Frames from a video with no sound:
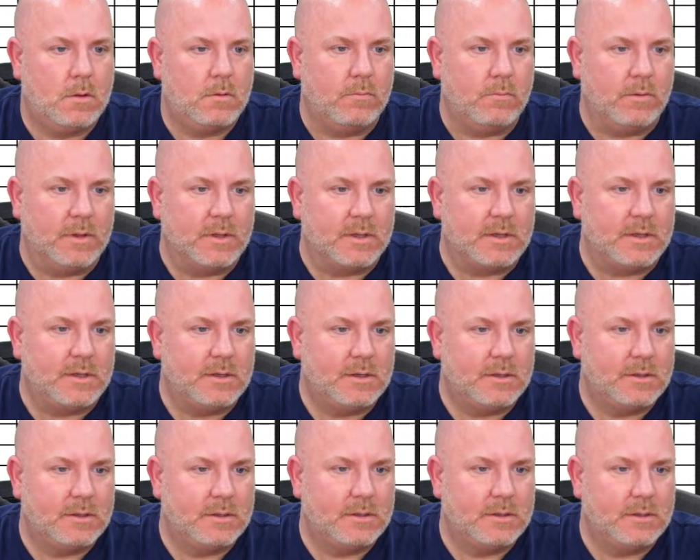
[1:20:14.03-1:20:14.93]
really?
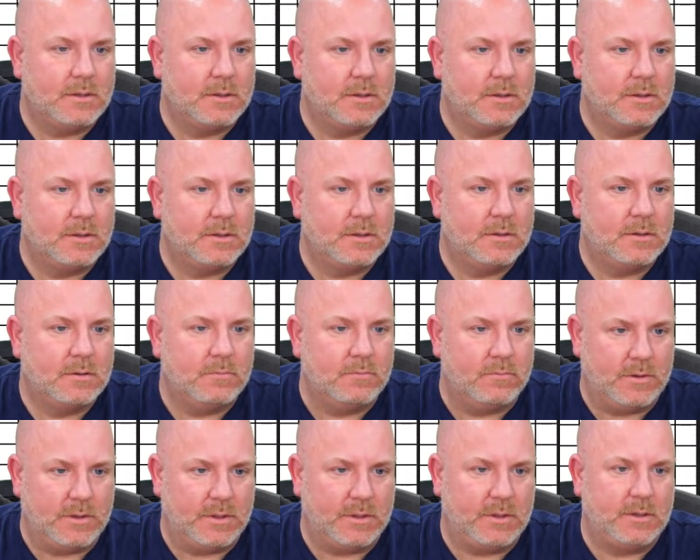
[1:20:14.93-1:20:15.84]

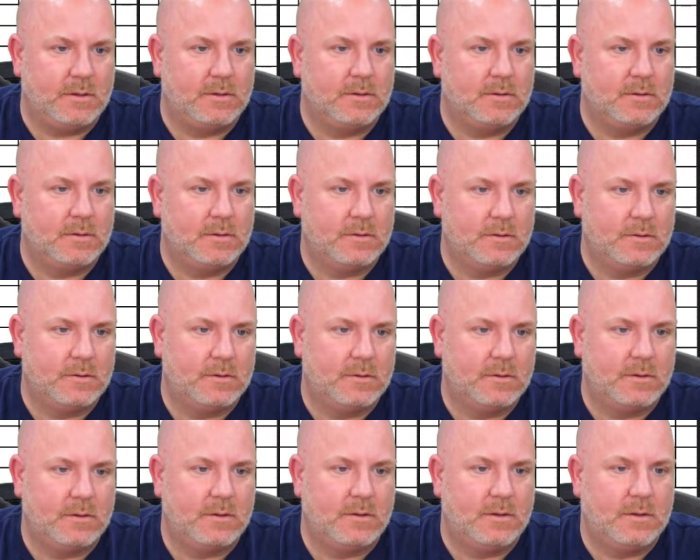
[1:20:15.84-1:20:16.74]
Really?
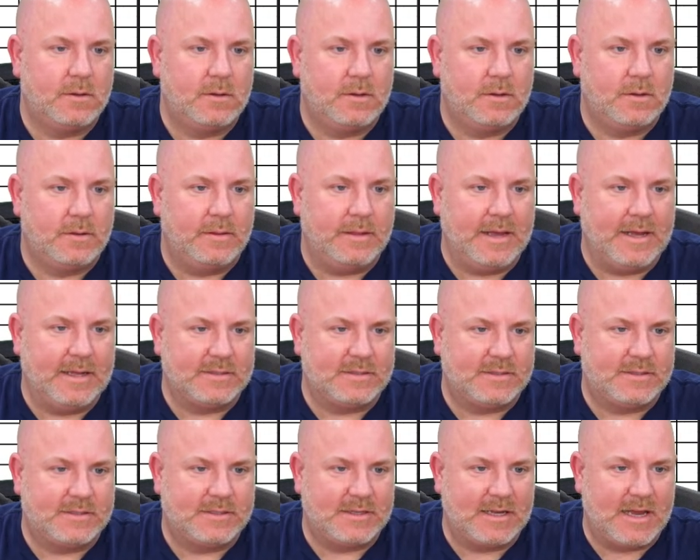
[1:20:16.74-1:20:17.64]

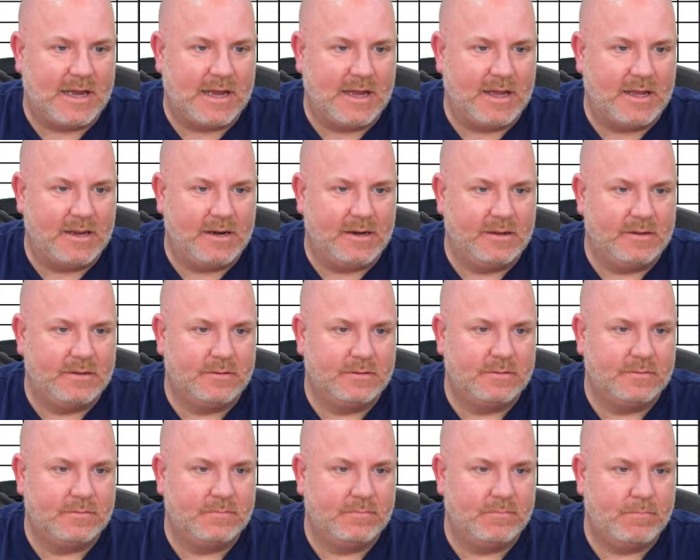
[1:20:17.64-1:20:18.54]
That's sad.
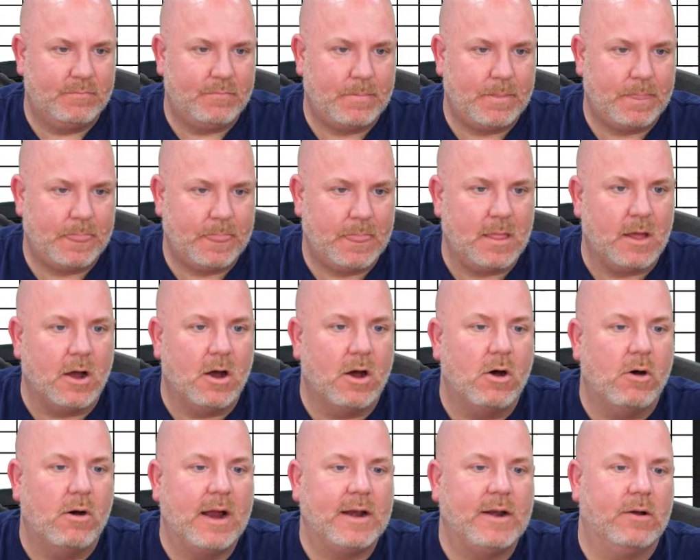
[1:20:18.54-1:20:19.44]

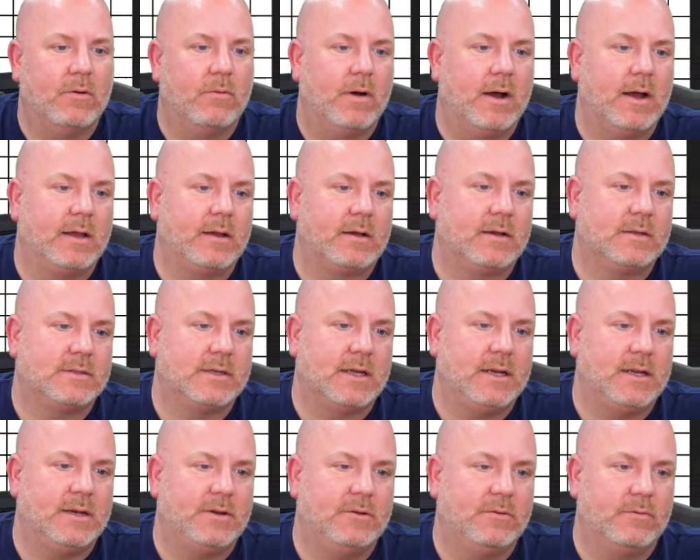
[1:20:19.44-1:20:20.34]
Oh, I know why, because I
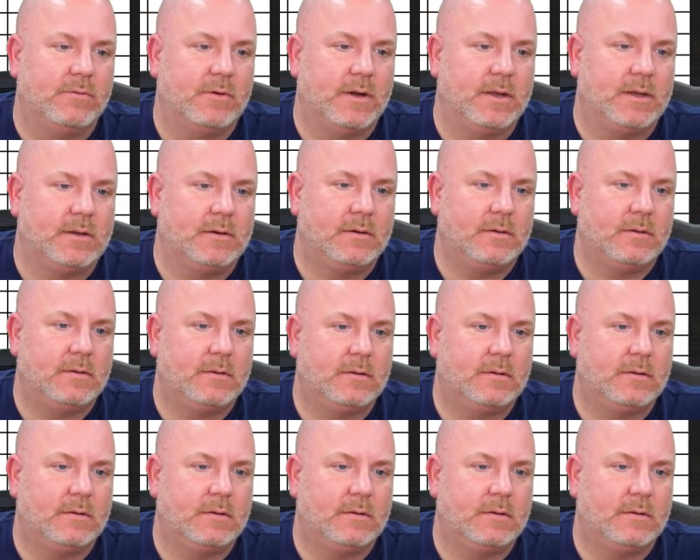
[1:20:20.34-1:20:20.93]
didn't do it right.